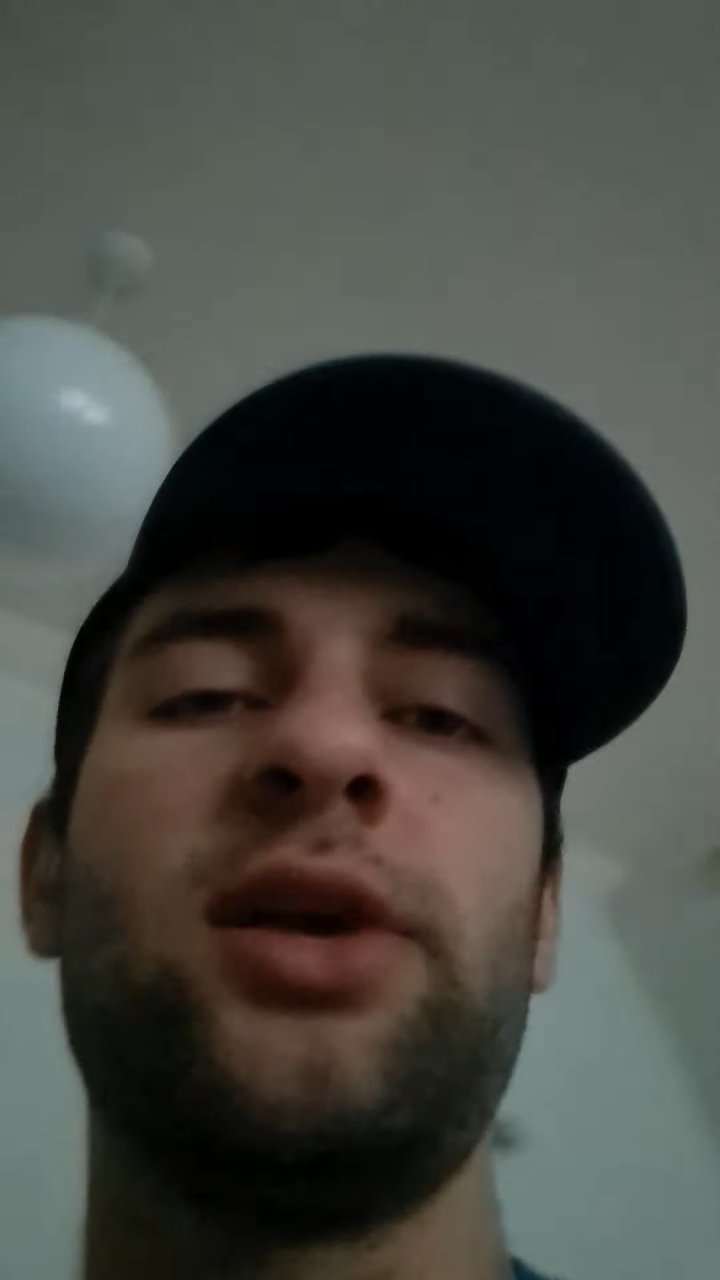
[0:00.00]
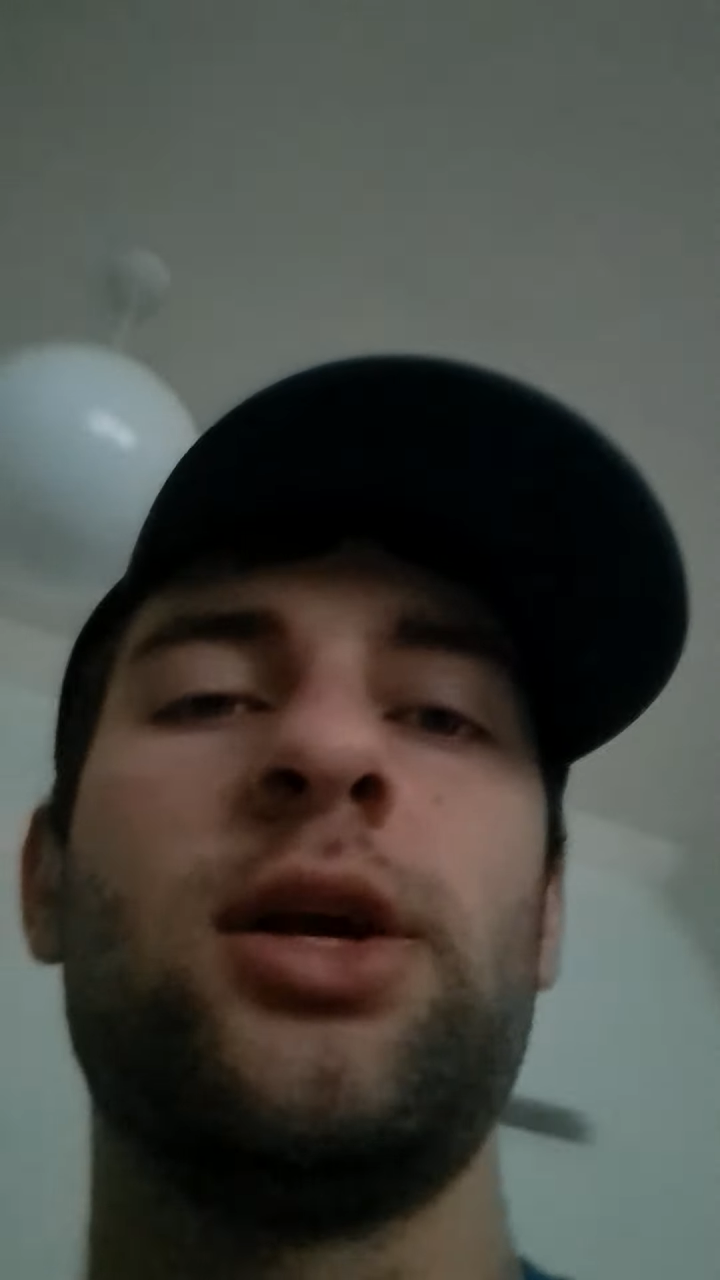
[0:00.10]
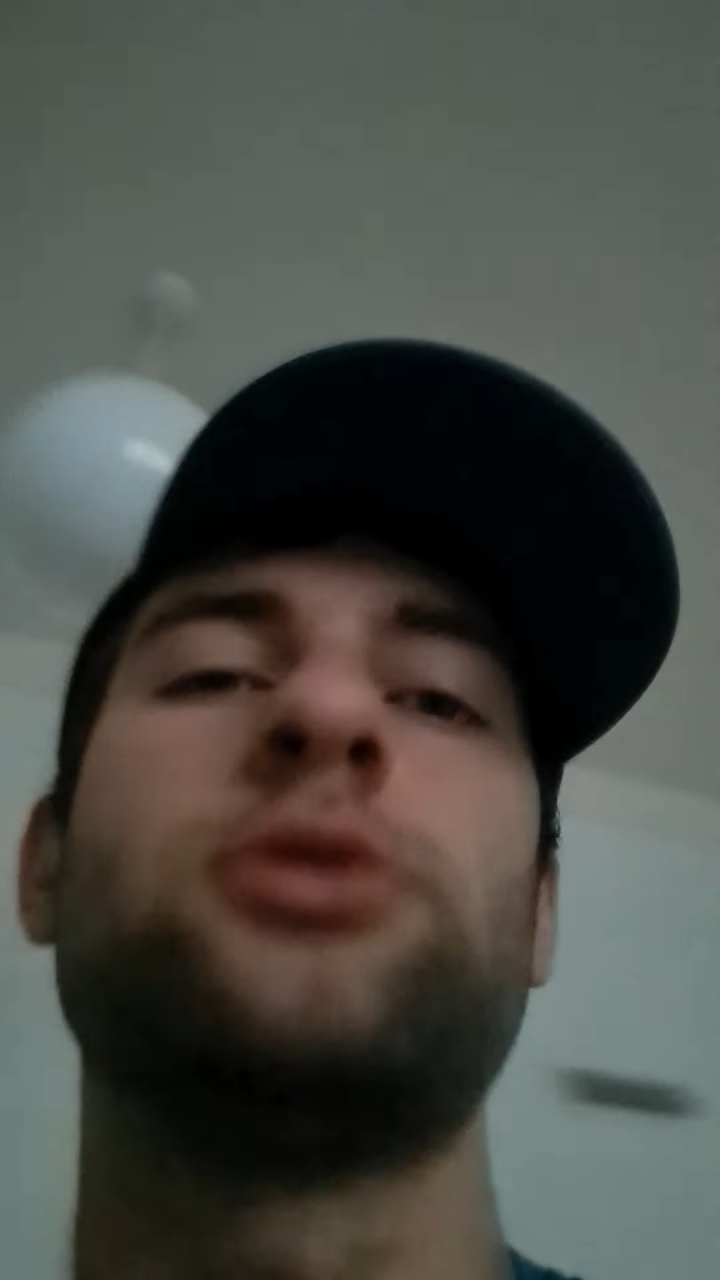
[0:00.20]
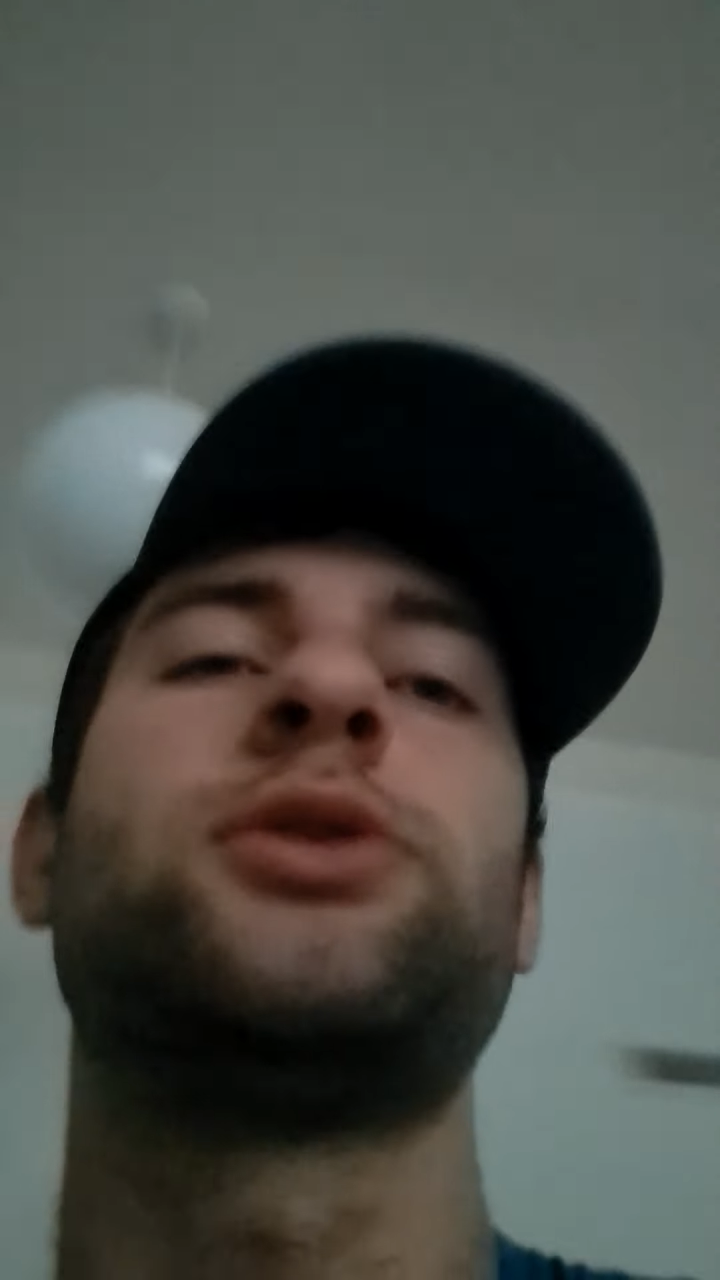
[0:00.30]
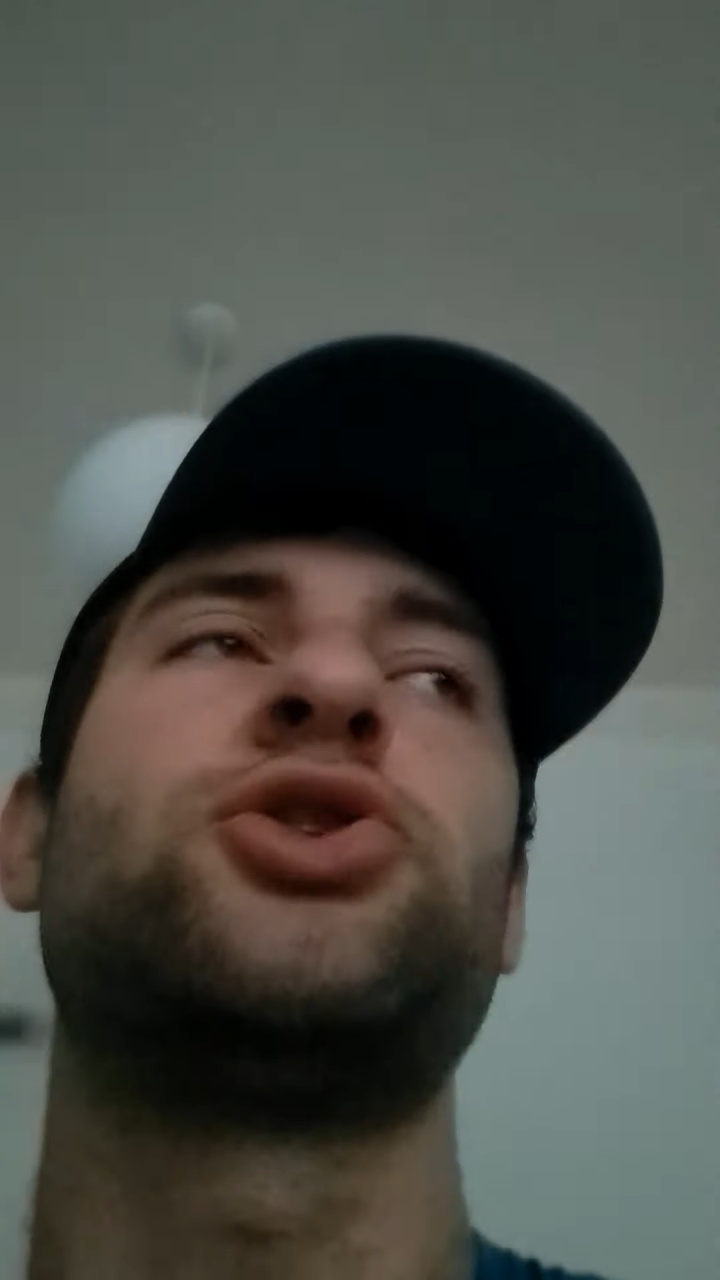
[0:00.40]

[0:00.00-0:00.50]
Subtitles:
years